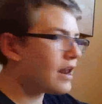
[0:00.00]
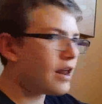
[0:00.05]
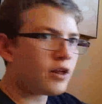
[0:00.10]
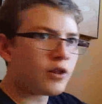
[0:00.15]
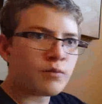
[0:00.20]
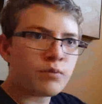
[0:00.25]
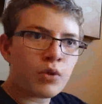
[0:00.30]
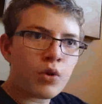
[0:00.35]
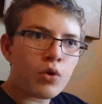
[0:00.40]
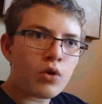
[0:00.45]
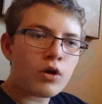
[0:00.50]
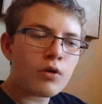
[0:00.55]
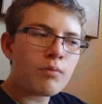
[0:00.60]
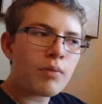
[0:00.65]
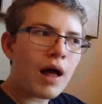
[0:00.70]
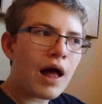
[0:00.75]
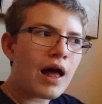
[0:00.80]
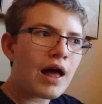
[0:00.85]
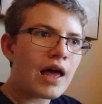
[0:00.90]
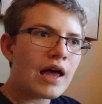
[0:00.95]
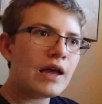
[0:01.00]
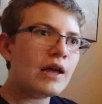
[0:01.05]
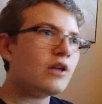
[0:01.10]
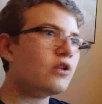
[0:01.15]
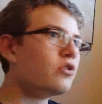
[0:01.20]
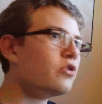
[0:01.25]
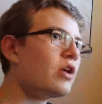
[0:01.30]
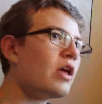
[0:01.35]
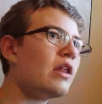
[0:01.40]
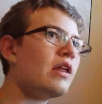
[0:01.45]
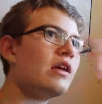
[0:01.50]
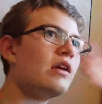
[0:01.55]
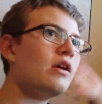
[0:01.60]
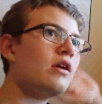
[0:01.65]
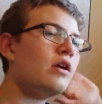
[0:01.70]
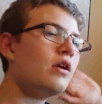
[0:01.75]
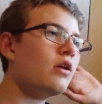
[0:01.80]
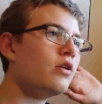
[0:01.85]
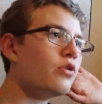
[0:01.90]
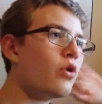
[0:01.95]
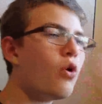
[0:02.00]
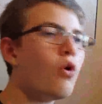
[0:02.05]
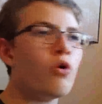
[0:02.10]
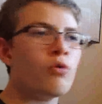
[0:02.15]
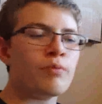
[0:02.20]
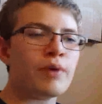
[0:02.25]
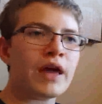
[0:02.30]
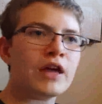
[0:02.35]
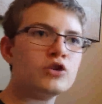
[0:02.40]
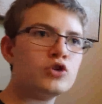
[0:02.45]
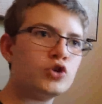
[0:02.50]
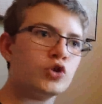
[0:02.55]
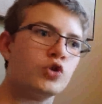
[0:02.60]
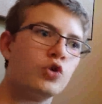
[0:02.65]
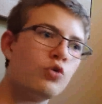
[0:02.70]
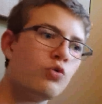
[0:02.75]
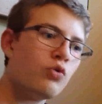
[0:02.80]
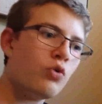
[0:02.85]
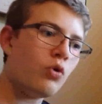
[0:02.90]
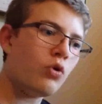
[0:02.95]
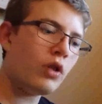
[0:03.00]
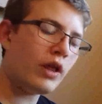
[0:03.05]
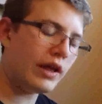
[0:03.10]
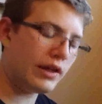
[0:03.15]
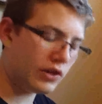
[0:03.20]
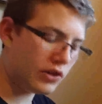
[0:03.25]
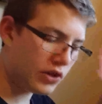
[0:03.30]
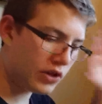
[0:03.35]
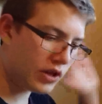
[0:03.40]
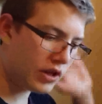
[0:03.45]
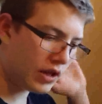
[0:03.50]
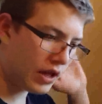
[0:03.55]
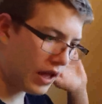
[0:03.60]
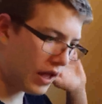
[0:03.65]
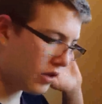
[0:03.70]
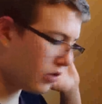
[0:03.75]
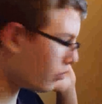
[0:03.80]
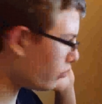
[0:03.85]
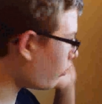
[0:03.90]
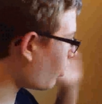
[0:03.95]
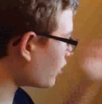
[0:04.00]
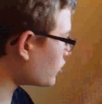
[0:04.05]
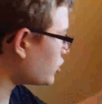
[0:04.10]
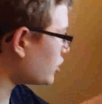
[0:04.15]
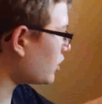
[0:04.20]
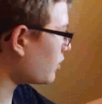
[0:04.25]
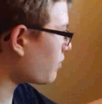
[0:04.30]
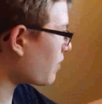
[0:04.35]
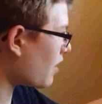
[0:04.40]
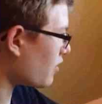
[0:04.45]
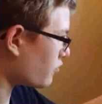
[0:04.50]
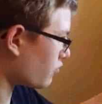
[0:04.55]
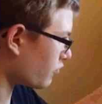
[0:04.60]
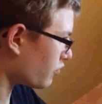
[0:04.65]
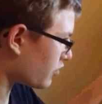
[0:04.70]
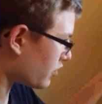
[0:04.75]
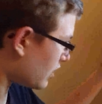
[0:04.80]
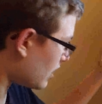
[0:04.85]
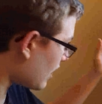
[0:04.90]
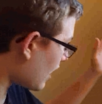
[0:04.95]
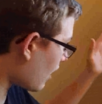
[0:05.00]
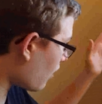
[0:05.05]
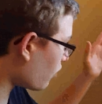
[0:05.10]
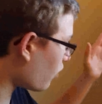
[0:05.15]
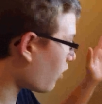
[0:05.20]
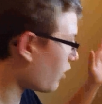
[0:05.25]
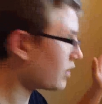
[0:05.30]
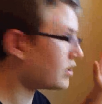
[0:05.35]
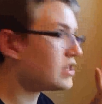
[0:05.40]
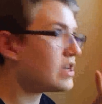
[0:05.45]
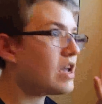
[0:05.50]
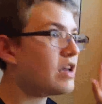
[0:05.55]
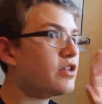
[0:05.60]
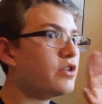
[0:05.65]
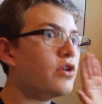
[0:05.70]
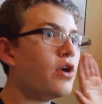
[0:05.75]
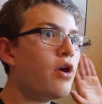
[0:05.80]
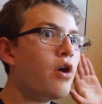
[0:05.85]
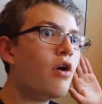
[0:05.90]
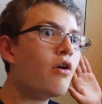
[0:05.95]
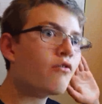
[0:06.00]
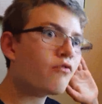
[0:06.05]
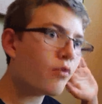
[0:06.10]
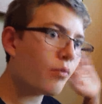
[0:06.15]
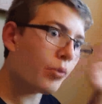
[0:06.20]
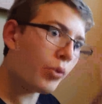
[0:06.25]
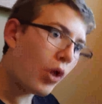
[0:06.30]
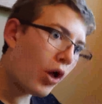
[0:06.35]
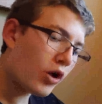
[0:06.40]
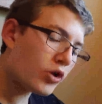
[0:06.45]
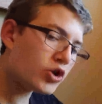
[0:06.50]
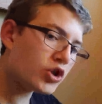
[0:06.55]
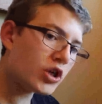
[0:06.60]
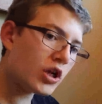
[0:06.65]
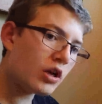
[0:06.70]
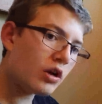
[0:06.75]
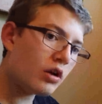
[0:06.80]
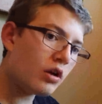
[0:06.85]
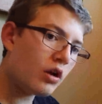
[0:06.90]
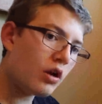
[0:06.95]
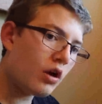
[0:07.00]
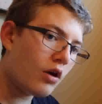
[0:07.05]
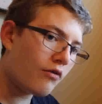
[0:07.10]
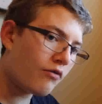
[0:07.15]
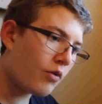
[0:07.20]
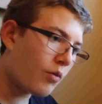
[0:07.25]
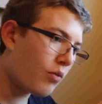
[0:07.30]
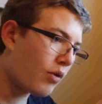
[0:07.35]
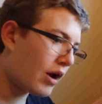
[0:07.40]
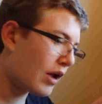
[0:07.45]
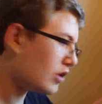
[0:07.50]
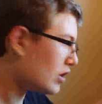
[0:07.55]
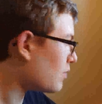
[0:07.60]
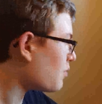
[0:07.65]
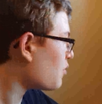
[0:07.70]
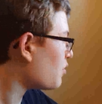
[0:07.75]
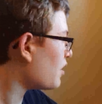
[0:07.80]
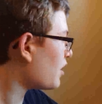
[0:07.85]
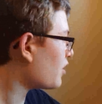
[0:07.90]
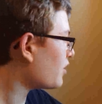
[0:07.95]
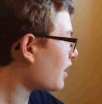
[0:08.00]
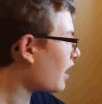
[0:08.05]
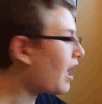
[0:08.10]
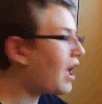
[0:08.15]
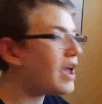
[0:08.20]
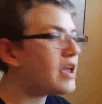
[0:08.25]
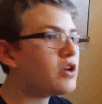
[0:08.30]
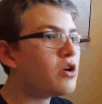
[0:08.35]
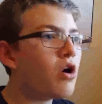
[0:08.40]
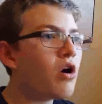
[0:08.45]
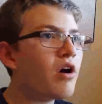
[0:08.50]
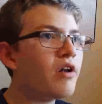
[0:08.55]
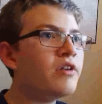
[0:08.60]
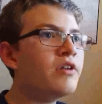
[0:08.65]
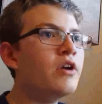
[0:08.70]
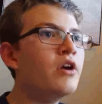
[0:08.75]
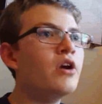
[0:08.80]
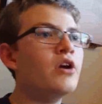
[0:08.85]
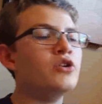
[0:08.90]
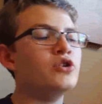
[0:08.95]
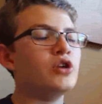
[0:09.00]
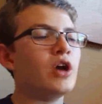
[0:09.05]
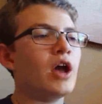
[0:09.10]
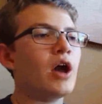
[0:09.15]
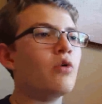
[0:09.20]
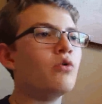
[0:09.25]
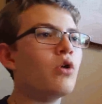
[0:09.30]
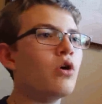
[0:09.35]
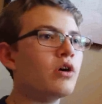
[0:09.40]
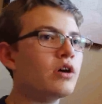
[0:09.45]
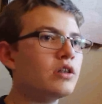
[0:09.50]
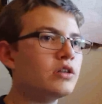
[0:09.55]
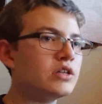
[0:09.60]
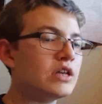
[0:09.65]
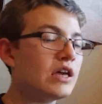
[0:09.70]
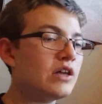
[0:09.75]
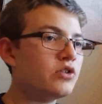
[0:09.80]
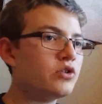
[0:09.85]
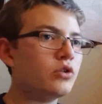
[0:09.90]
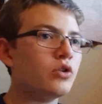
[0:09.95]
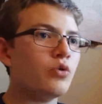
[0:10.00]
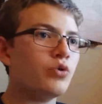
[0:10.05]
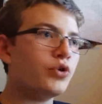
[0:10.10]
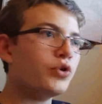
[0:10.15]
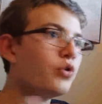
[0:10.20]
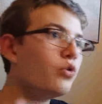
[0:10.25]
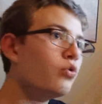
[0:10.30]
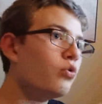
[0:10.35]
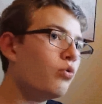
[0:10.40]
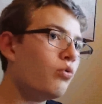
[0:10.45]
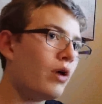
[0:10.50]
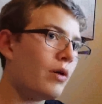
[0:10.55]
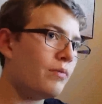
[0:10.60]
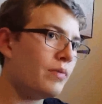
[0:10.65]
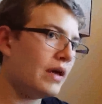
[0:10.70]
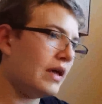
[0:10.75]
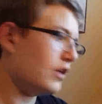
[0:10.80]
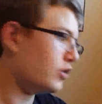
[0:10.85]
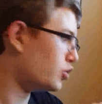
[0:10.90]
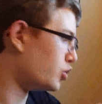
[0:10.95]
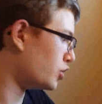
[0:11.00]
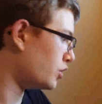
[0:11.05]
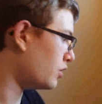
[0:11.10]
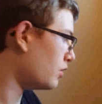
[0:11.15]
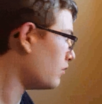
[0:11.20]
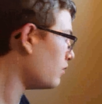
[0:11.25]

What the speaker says: Explorer by setting the home page as Google and launching the browser and see how long it takes from when I double click on the icon to how long it takes to load the Google web page.